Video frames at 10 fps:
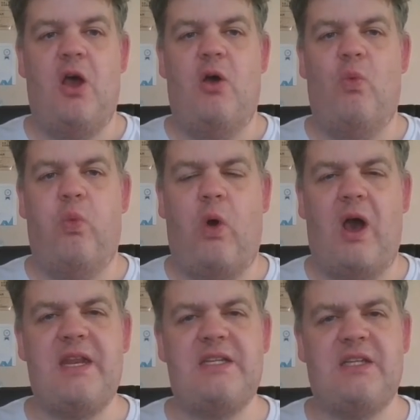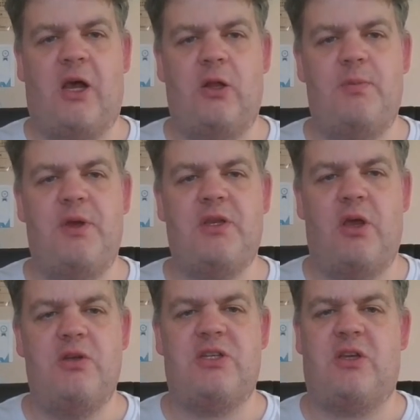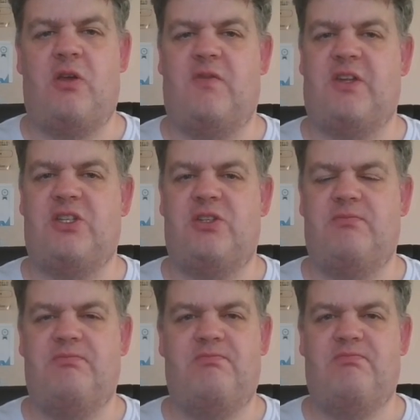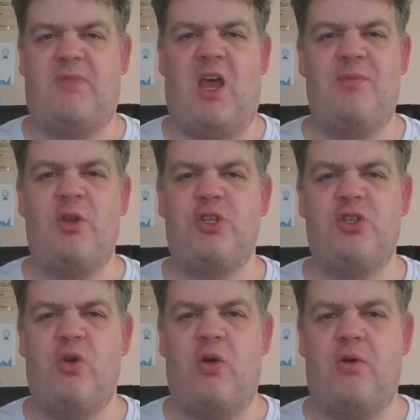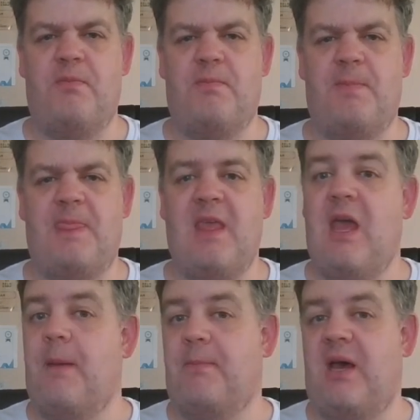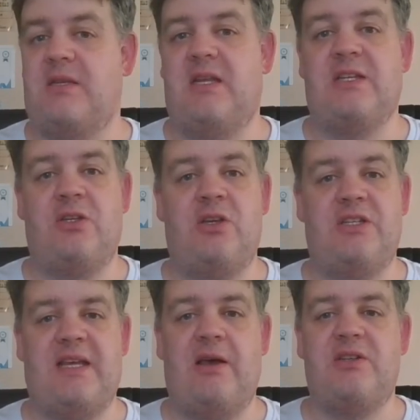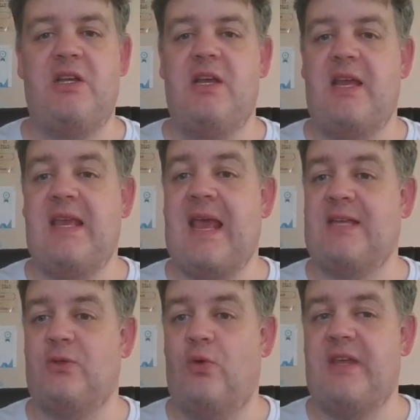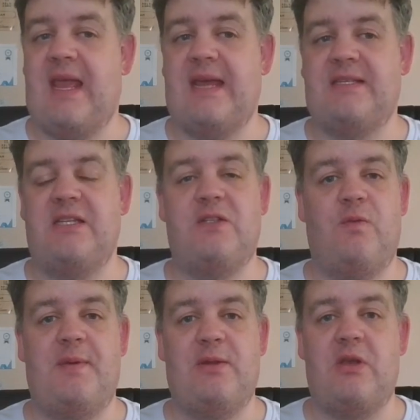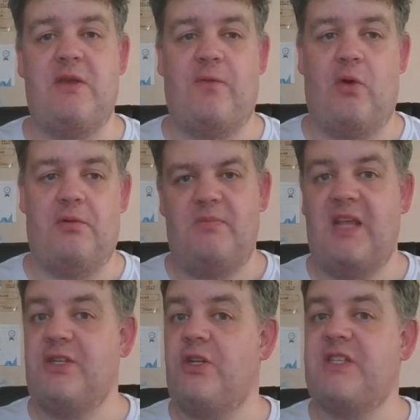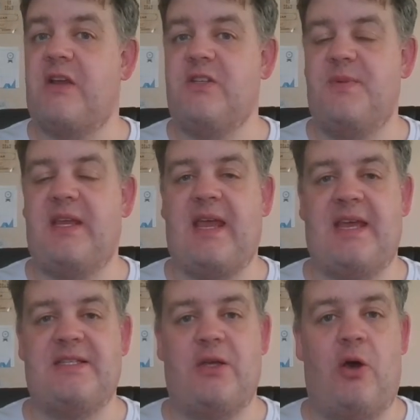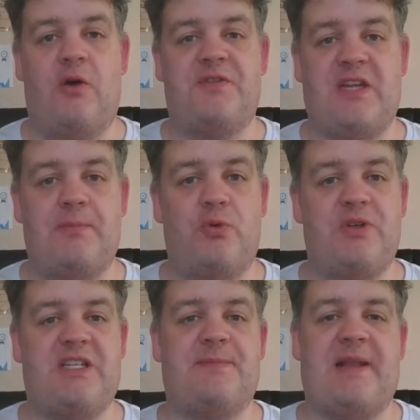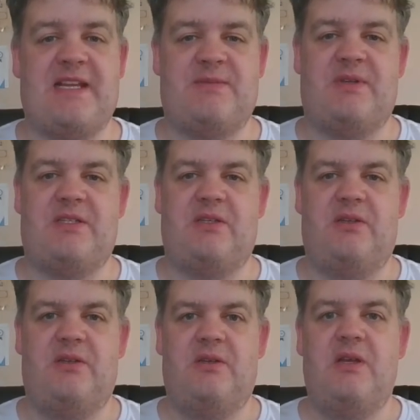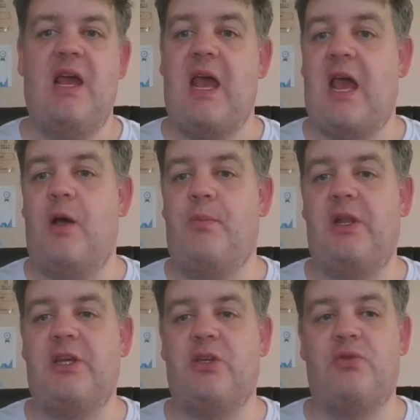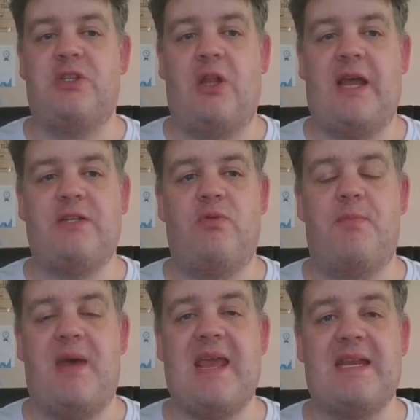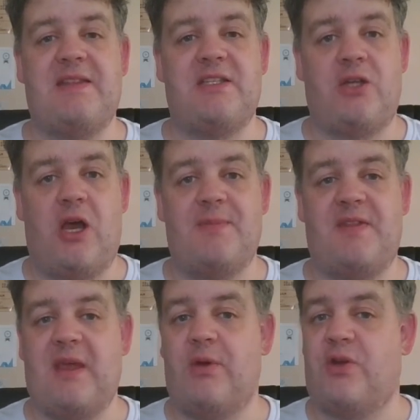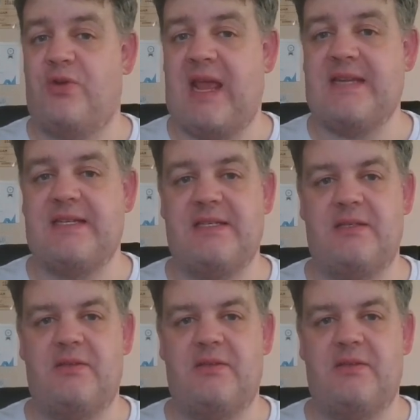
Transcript: Why does Culber go to Kovich? I'm not sure. But it turns out he has all the answers we've been looking for. It turns out to be a case of temporal displacement. Our molecules like to remain in the time that they were created.